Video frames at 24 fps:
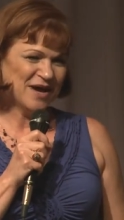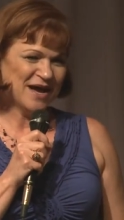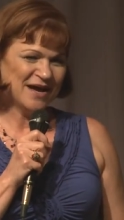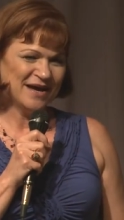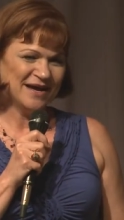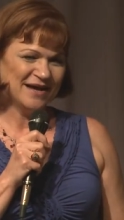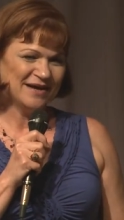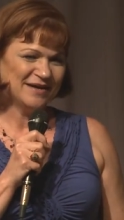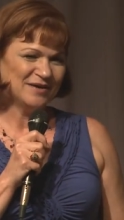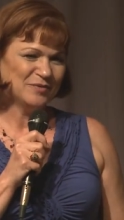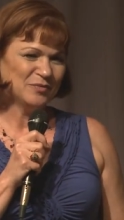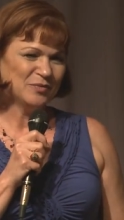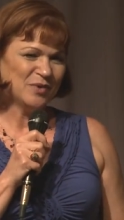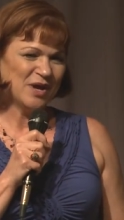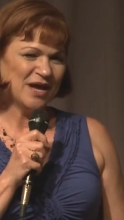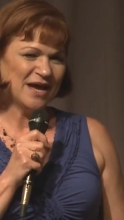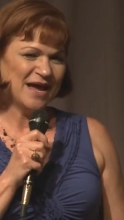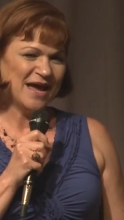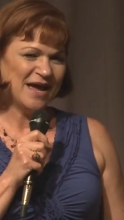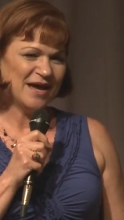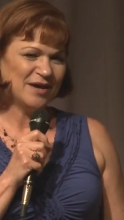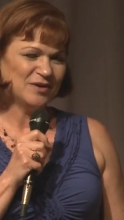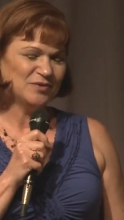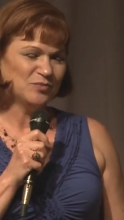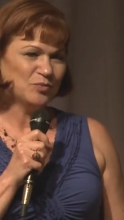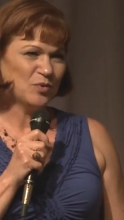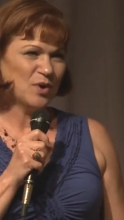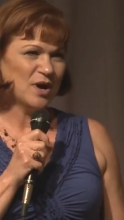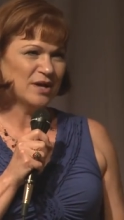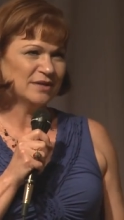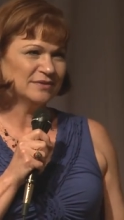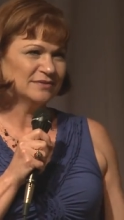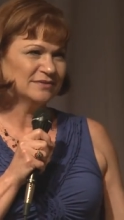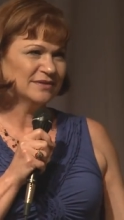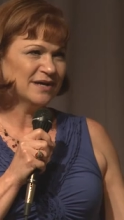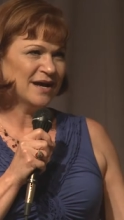Uh, we had
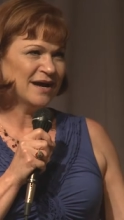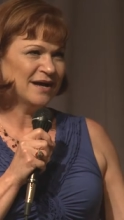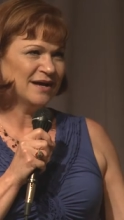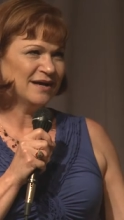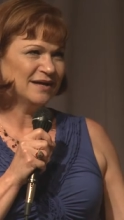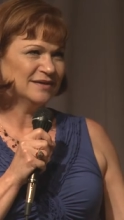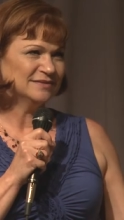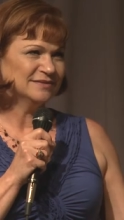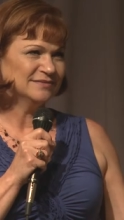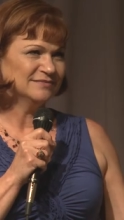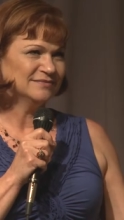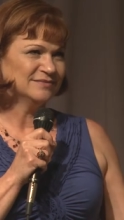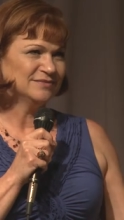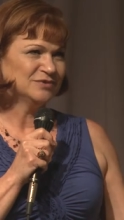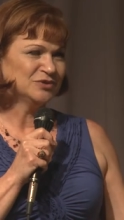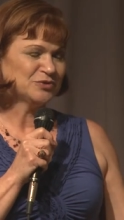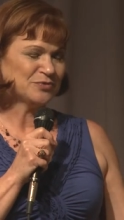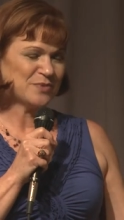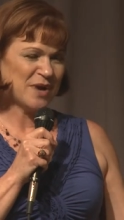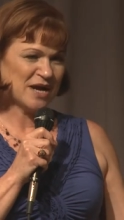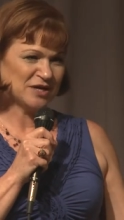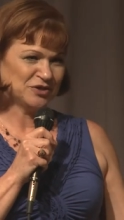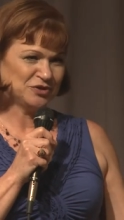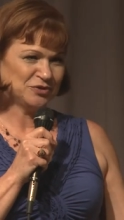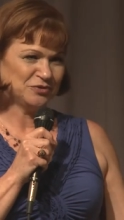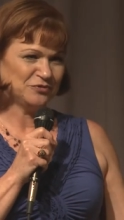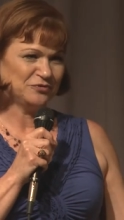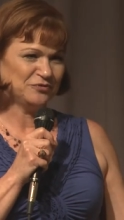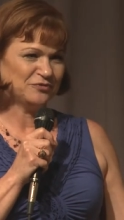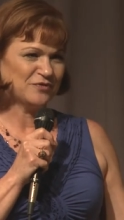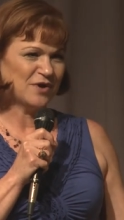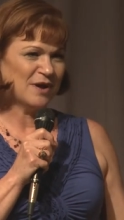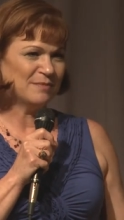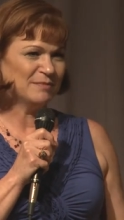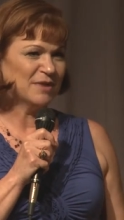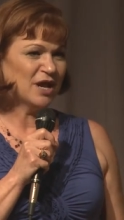one uh, director
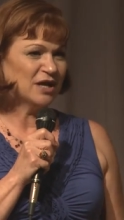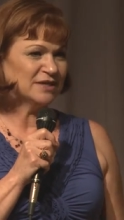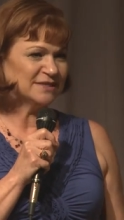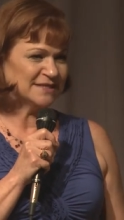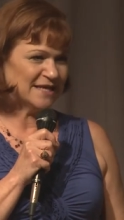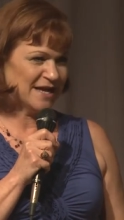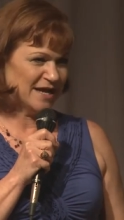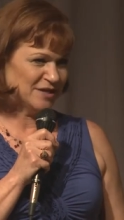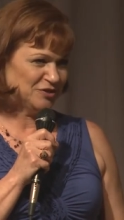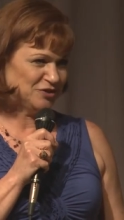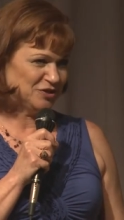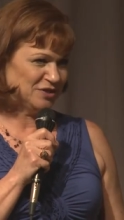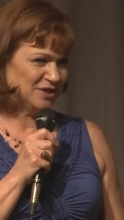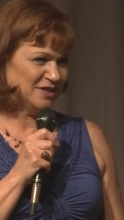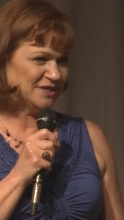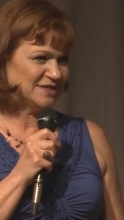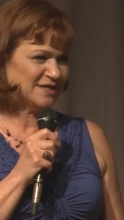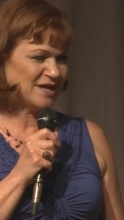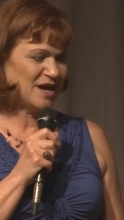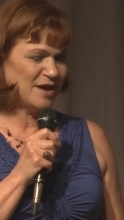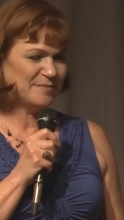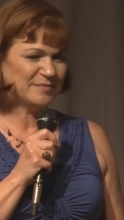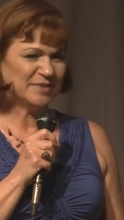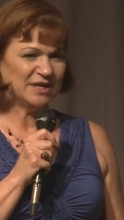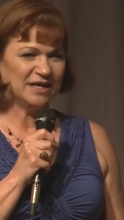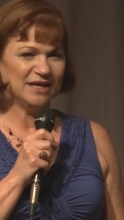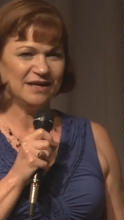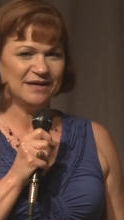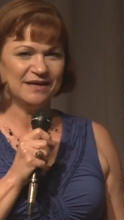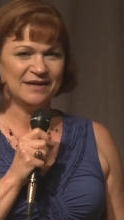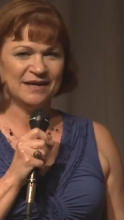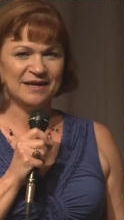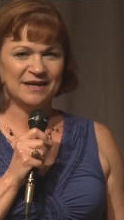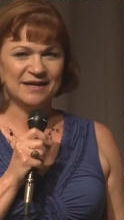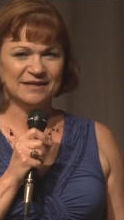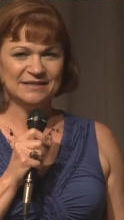from Los Angeles
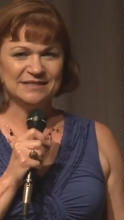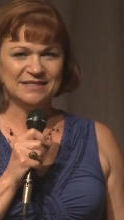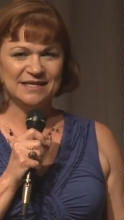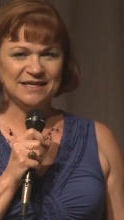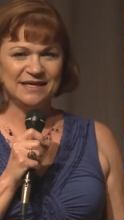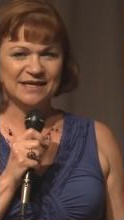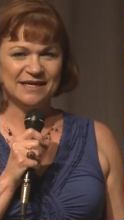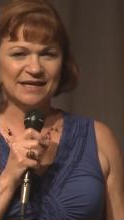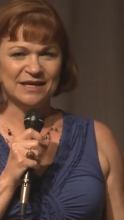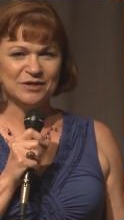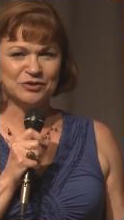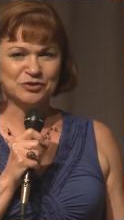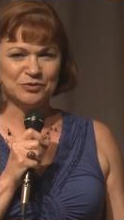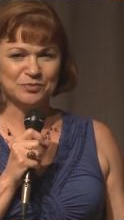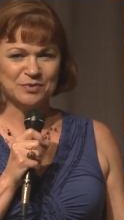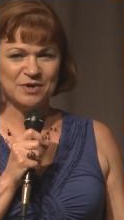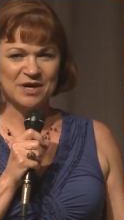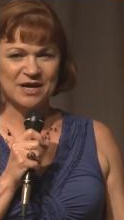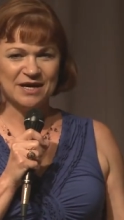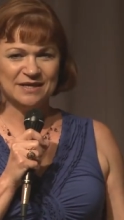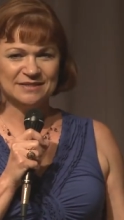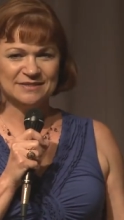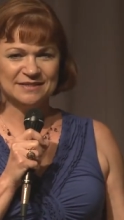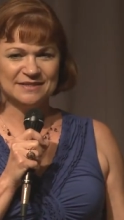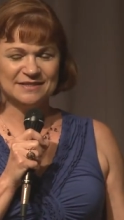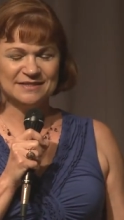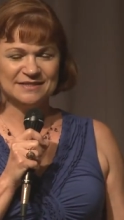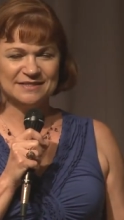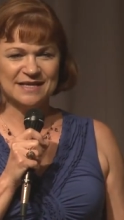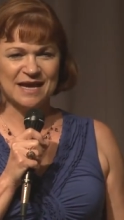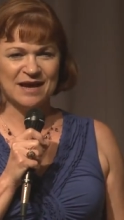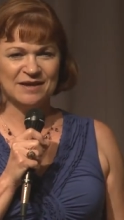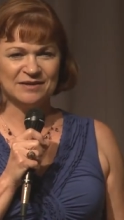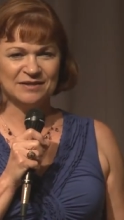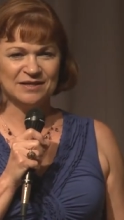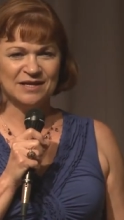company, uh, DIC Enterprises
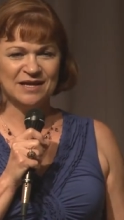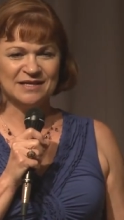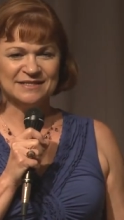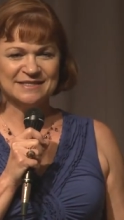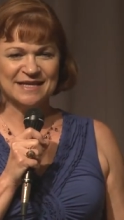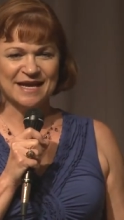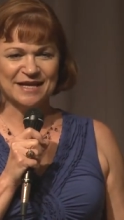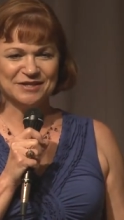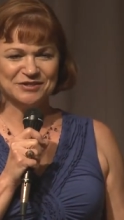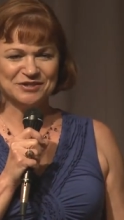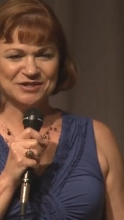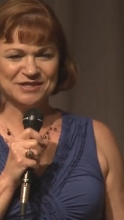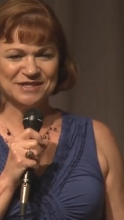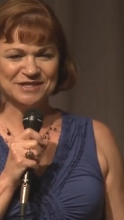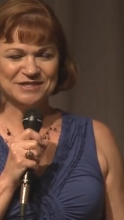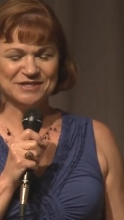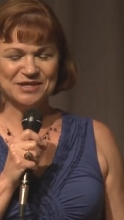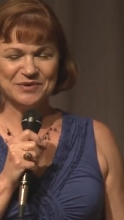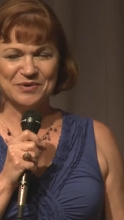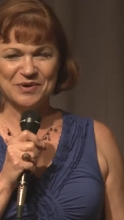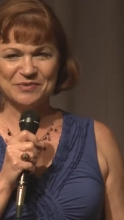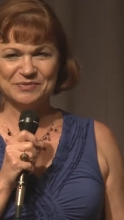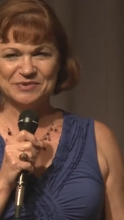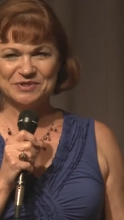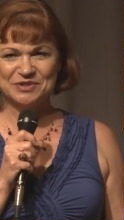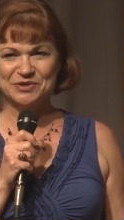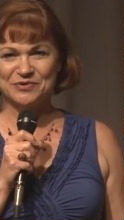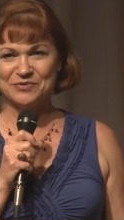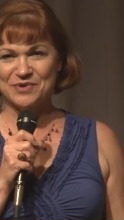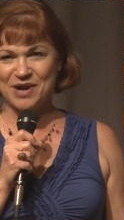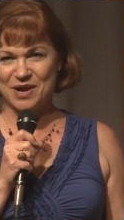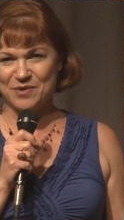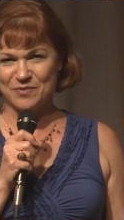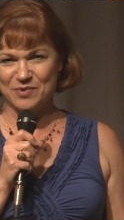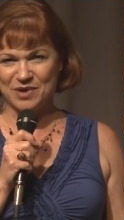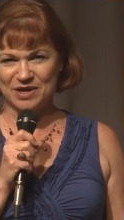out in Los Angeles. So it was
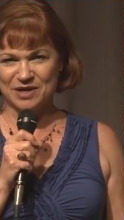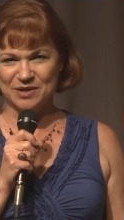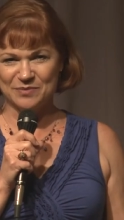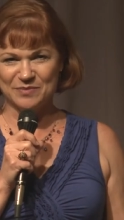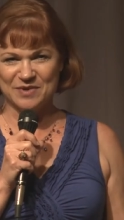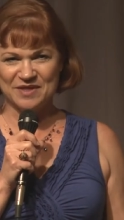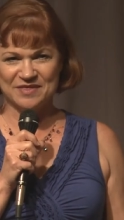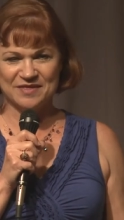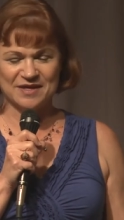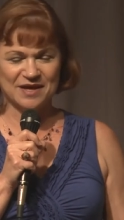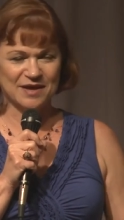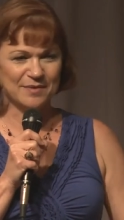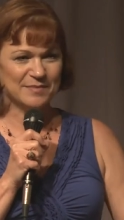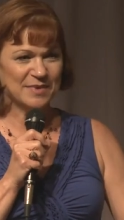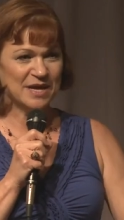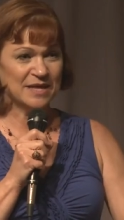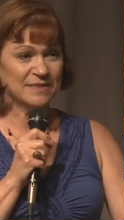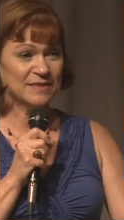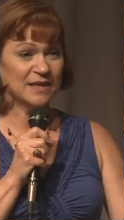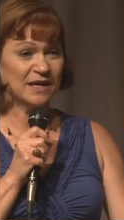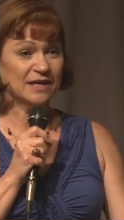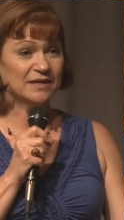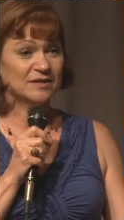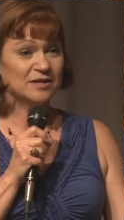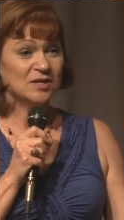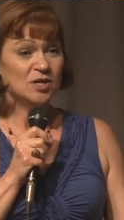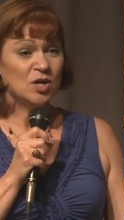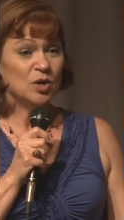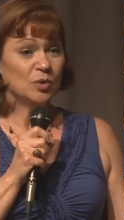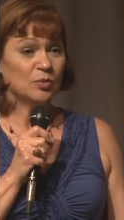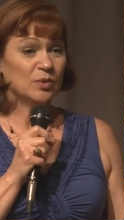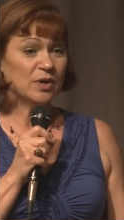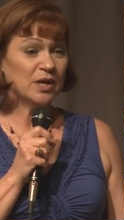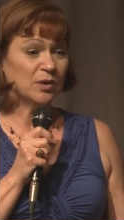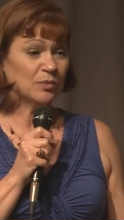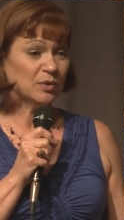great working with them. And then
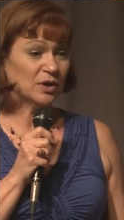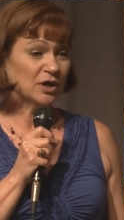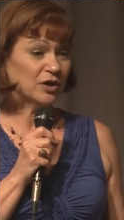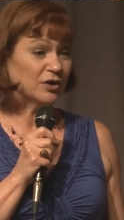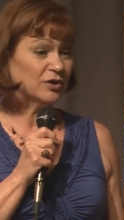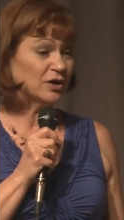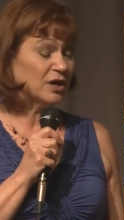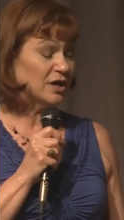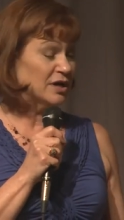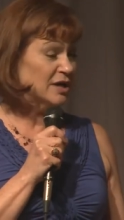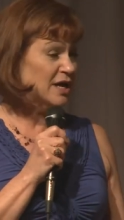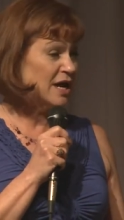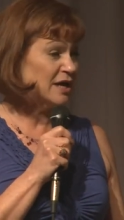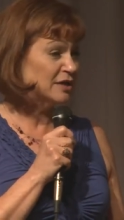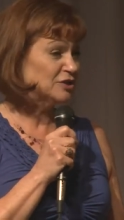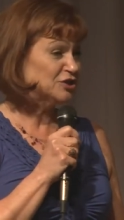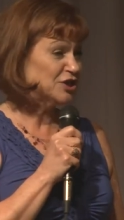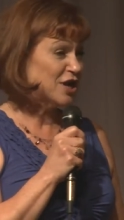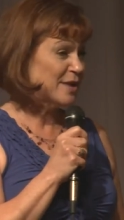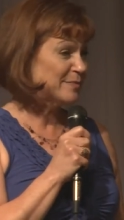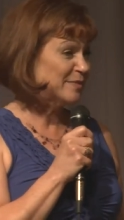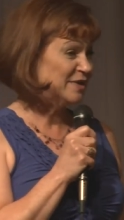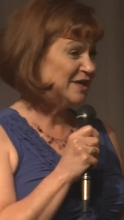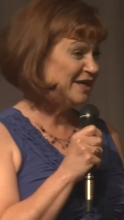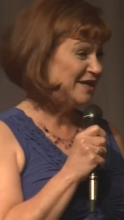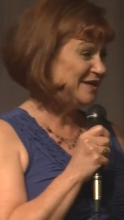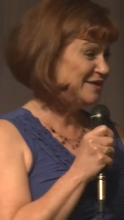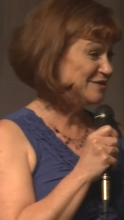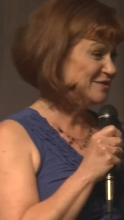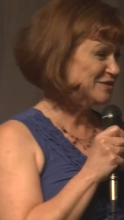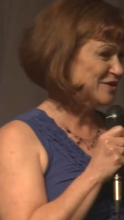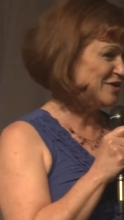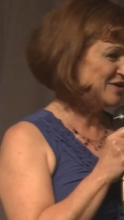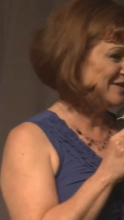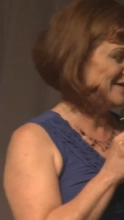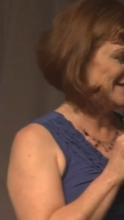we were learning a lot of
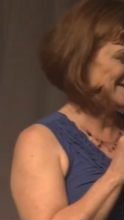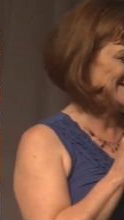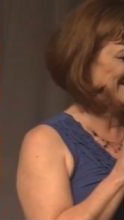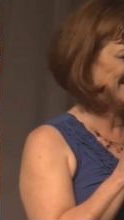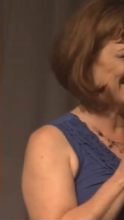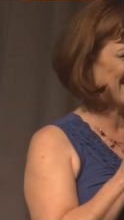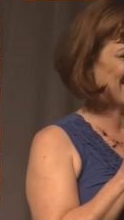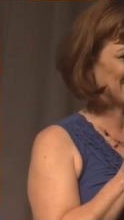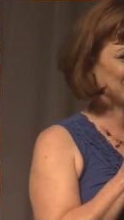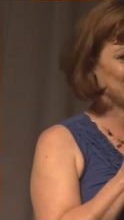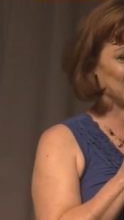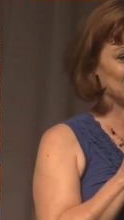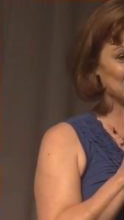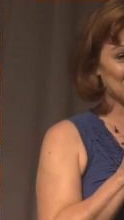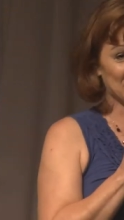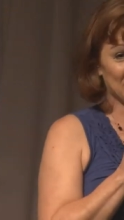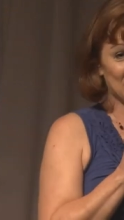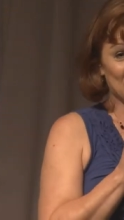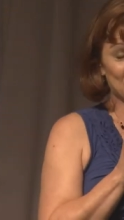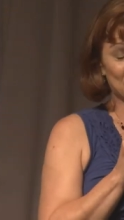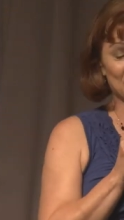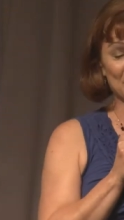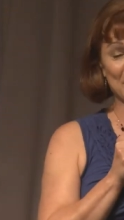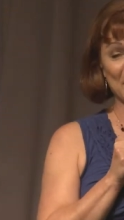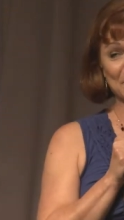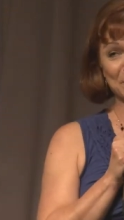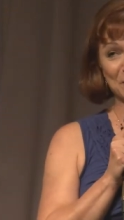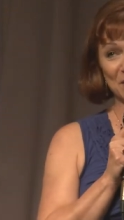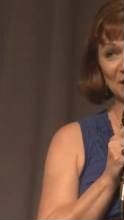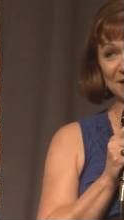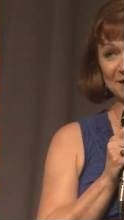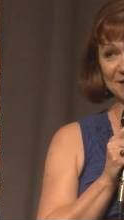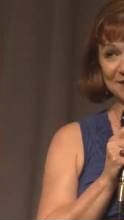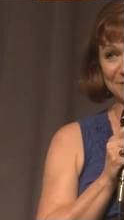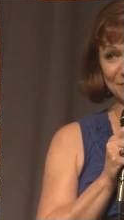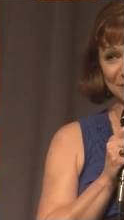Japanese on the set, which I can't remember
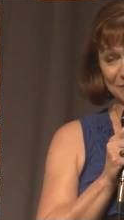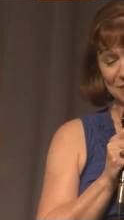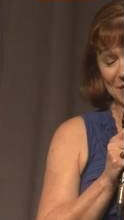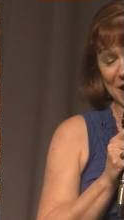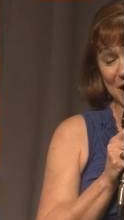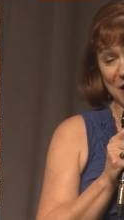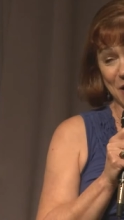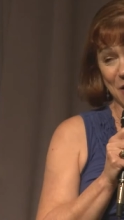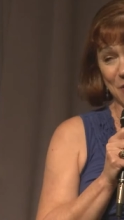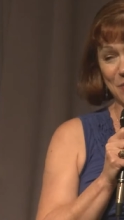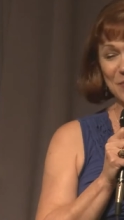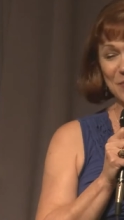any now.